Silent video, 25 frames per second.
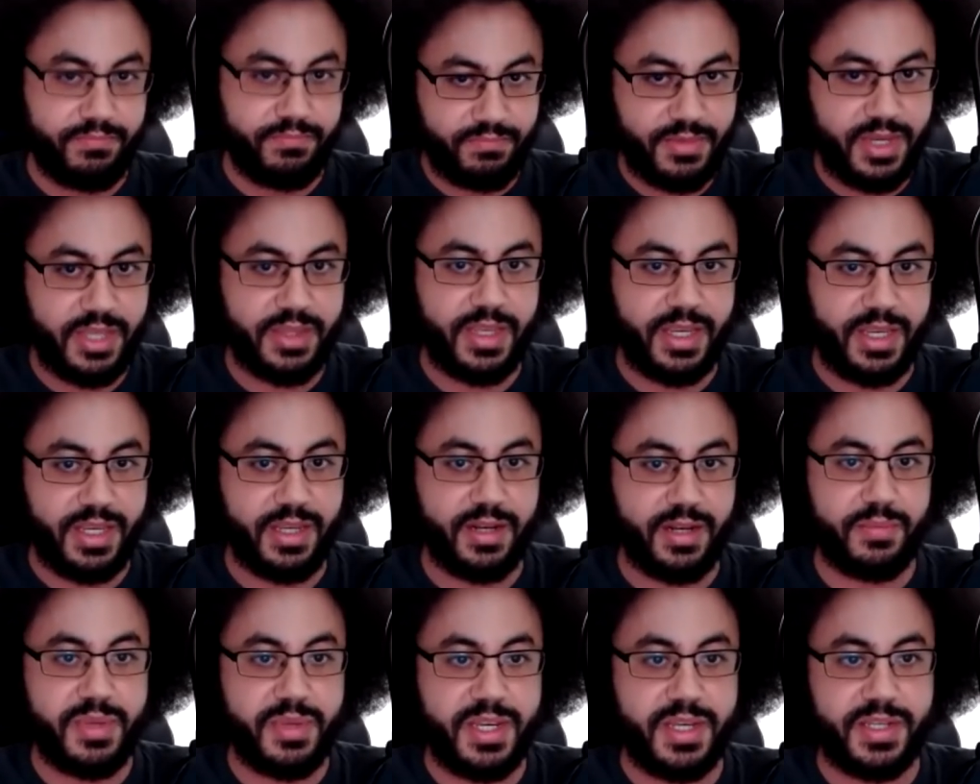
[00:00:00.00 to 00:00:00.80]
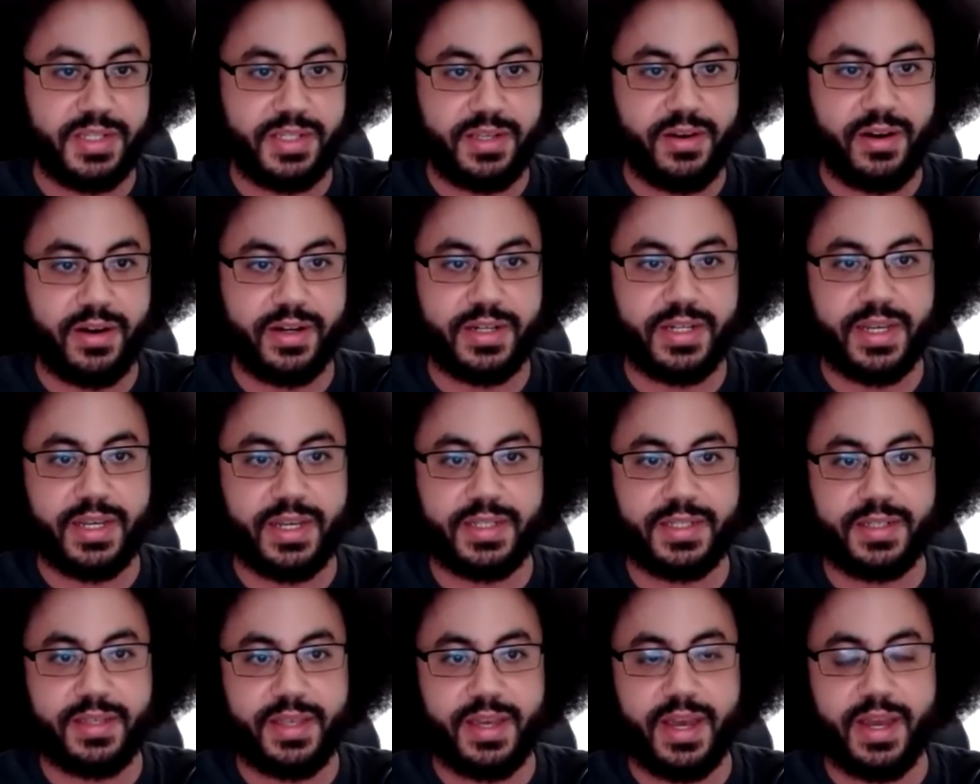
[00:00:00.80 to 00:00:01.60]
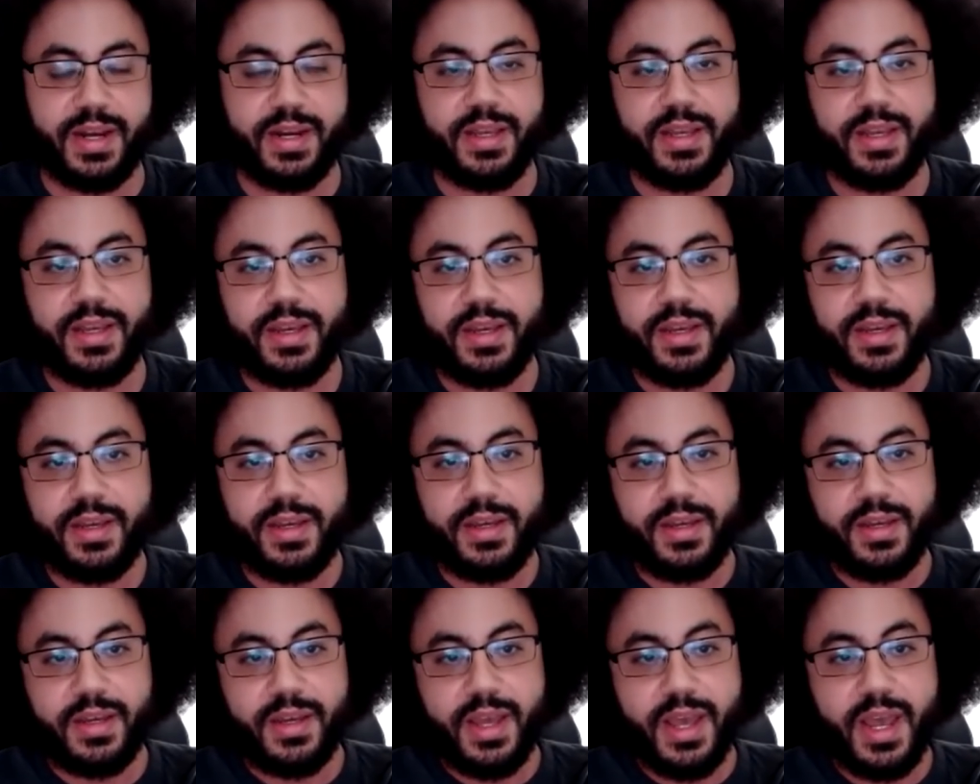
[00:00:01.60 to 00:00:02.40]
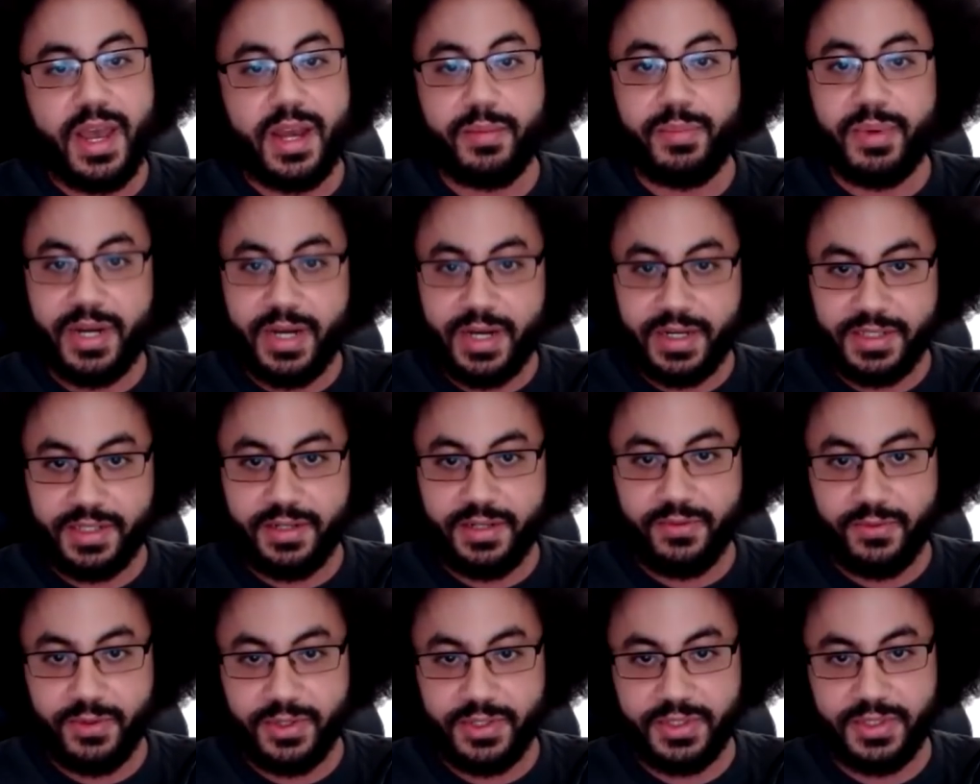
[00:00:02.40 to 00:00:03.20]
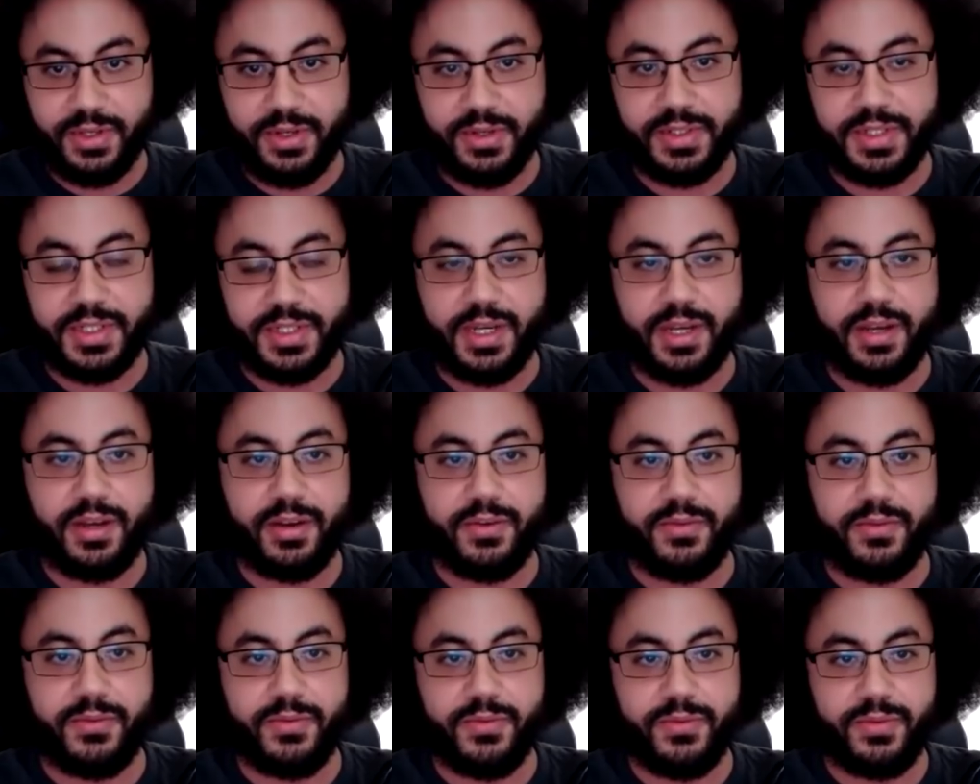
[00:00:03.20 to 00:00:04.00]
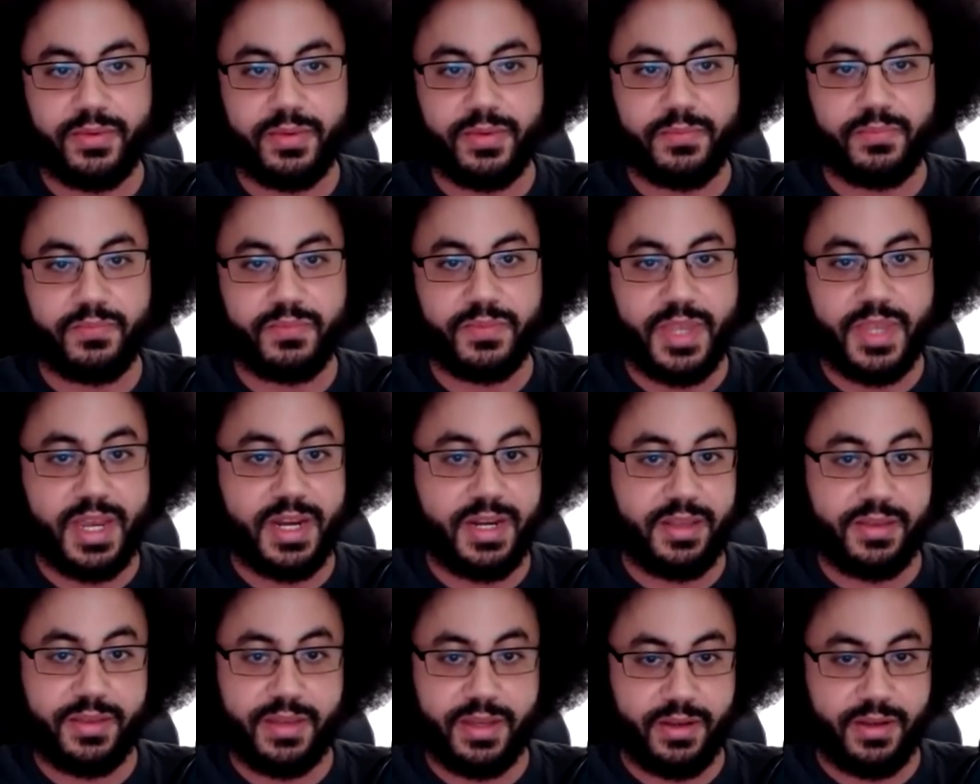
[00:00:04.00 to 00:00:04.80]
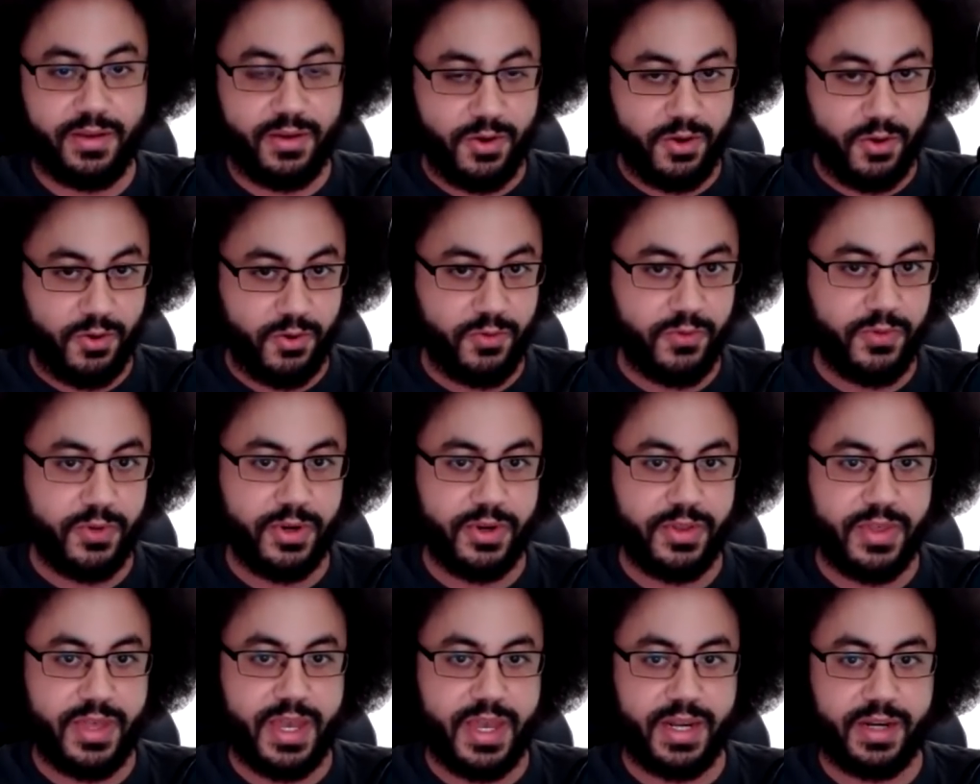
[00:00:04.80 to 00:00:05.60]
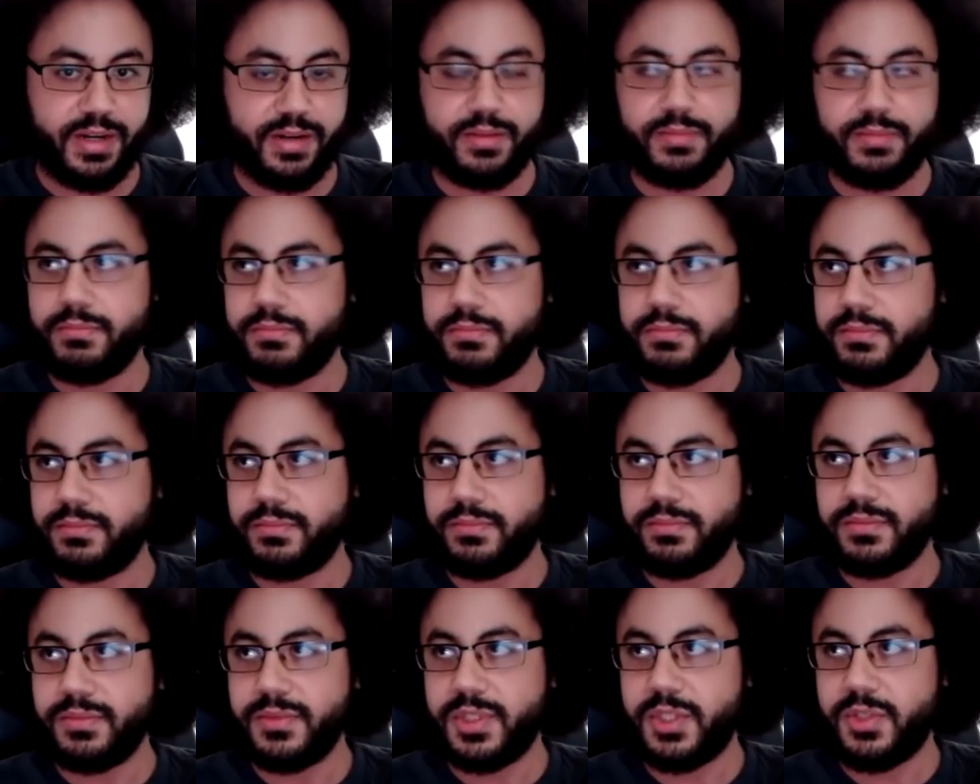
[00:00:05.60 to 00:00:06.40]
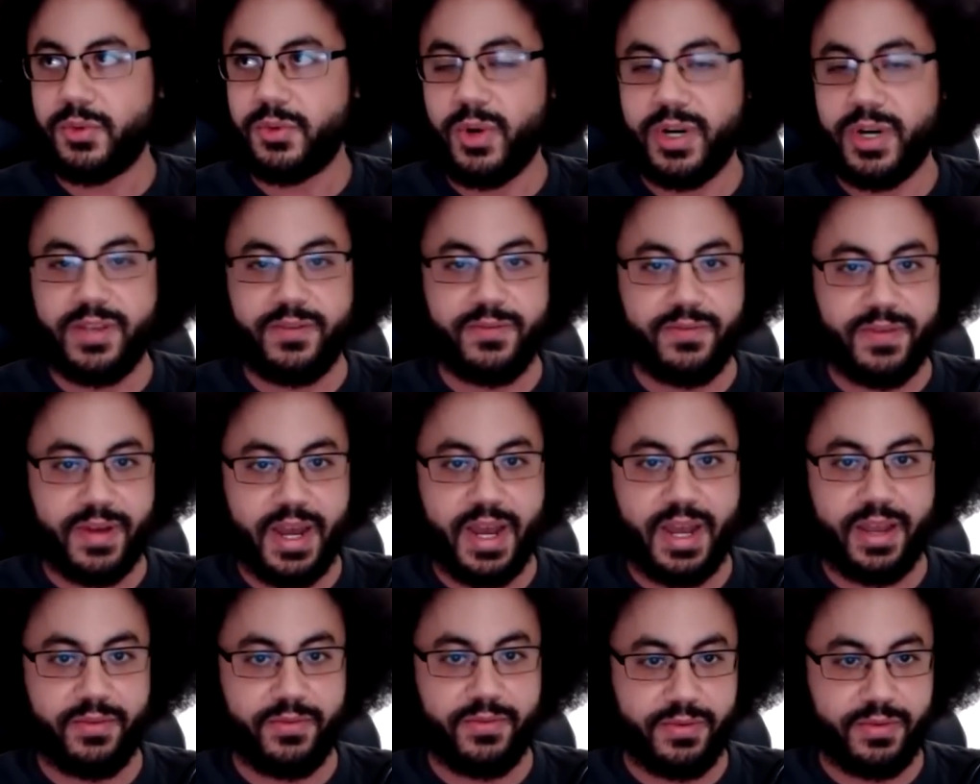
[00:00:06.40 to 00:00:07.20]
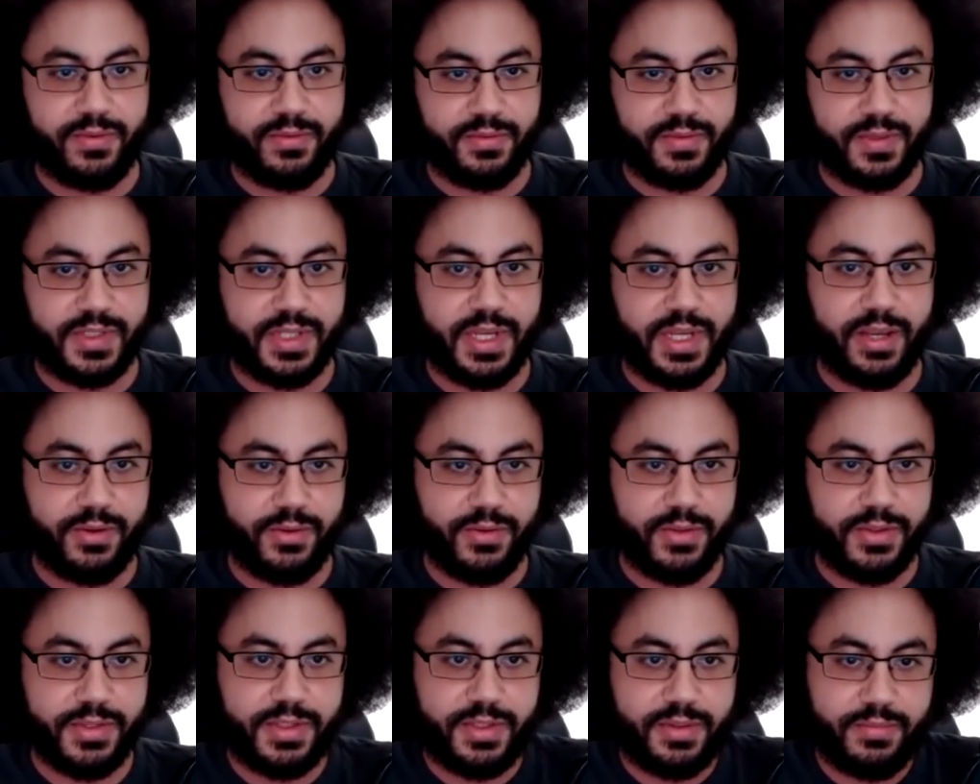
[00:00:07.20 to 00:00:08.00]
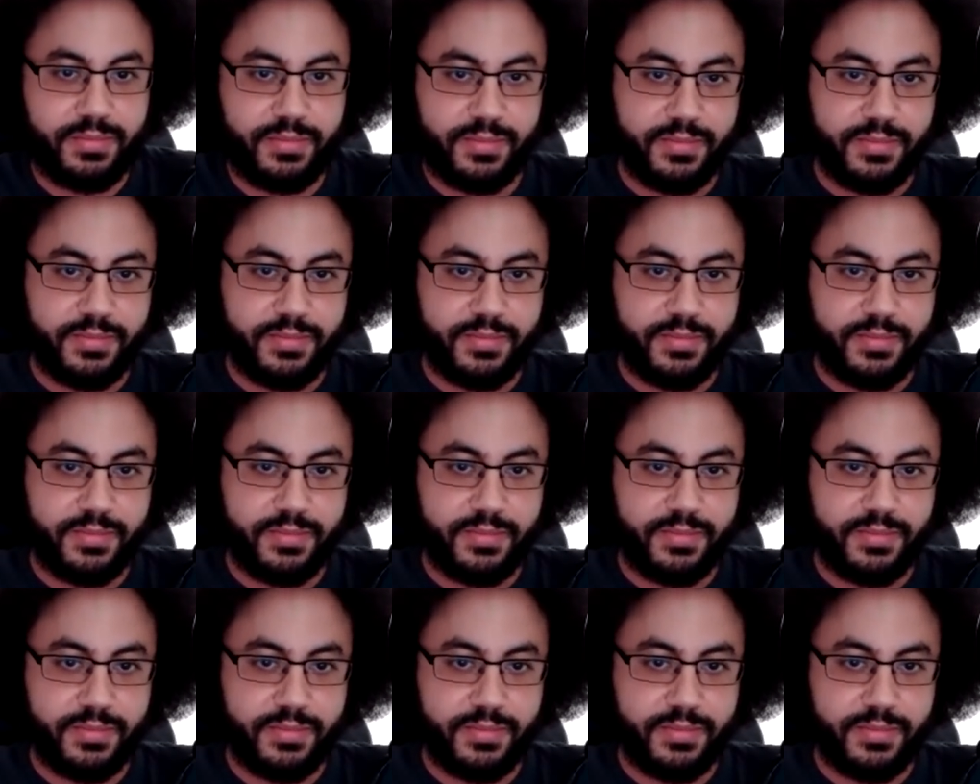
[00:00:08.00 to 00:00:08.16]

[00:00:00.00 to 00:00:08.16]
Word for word: and they get a P C R test that had a positive result of anything over than twenty-five cycles.